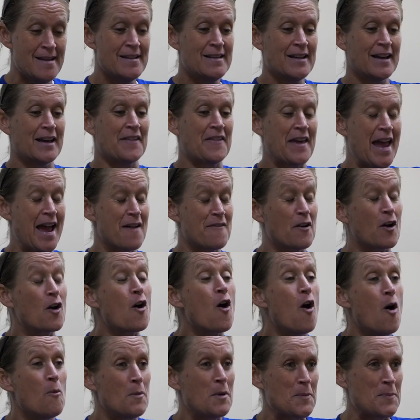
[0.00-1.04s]
and they have a
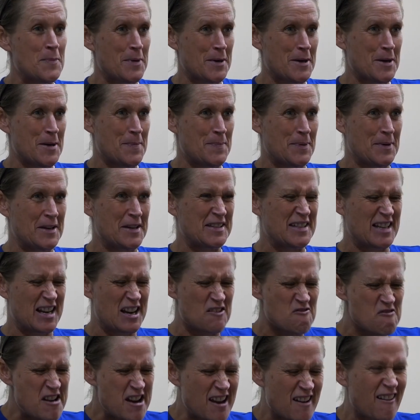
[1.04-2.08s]
common purpose and a
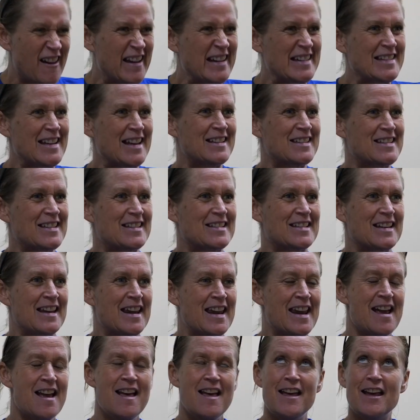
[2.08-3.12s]
real identity,
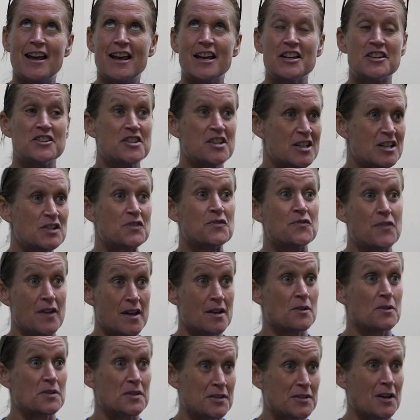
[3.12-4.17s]
it just
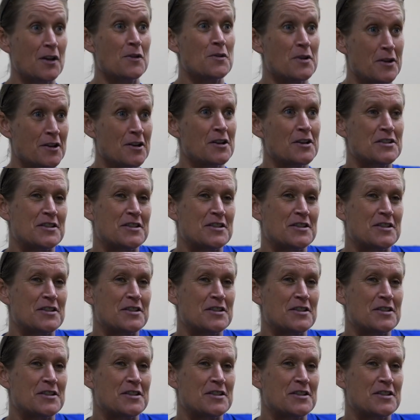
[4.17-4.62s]
feels so good.